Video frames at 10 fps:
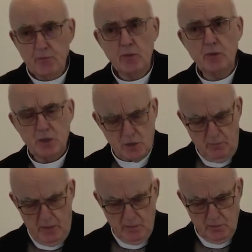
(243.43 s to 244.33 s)
these
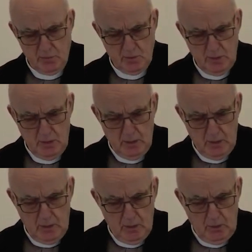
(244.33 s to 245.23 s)
events,
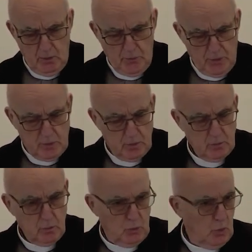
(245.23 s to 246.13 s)
that
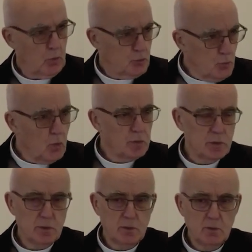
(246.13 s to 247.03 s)
God wrote
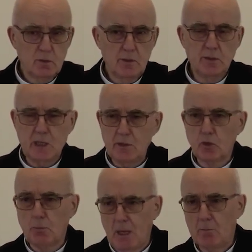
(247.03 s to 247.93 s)
the Ten
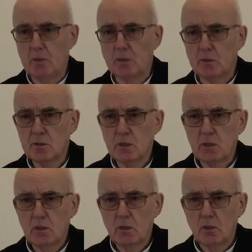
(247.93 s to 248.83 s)
Commandments
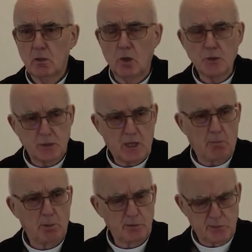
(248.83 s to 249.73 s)
on the
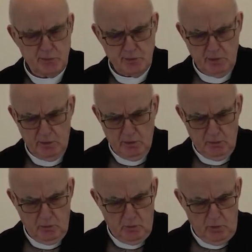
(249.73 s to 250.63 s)
tablets
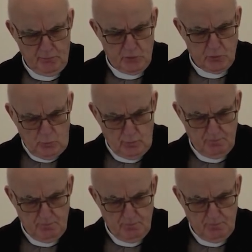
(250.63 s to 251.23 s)
of stone?